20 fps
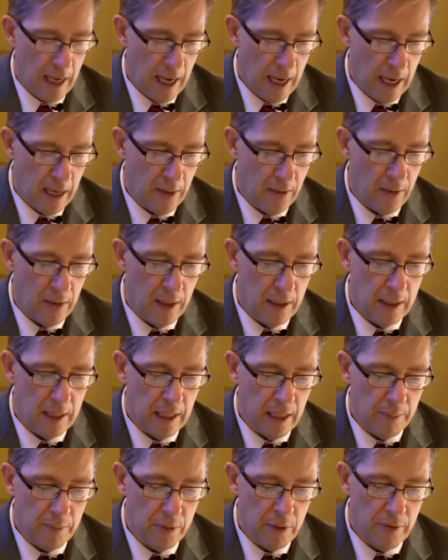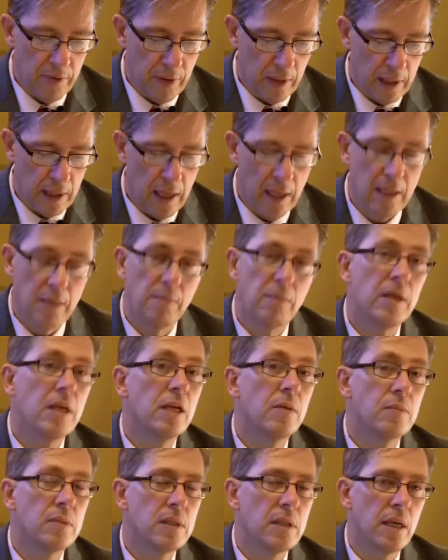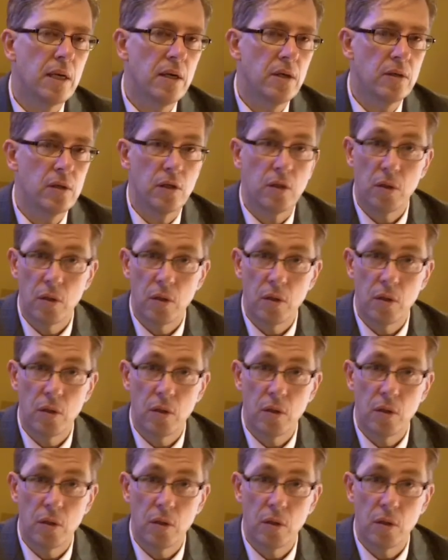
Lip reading: and the number of the condominium sales